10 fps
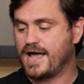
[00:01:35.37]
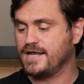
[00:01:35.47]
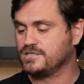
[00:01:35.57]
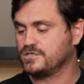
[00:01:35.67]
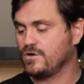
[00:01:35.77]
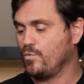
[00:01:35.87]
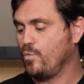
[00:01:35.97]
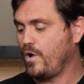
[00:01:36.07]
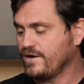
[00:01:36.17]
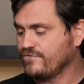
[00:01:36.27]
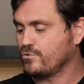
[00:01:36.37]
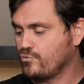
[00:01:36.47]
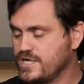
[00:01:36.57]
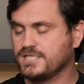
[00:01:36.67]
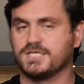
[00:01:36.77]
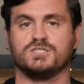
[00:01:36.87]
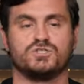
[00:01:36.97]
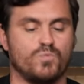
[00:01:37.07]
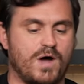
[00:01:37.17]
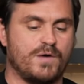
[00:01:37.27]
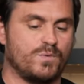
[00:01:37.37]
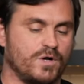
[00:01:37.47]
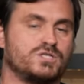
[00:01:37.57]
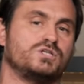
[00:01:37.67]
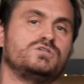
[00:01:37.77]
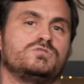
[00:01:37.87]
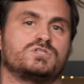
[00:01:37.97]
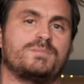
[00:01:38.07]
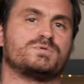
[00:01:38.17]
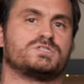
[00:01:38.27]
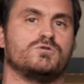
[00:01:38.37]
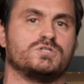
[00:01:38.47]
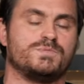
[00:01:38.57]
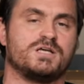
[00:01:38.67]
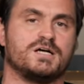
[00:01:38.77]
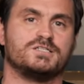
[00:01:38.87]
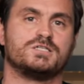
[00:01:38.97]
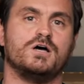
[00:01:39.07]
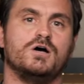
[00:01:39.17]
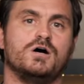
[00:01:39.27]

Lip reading: And one of the reasons why we wanted to do this episode is because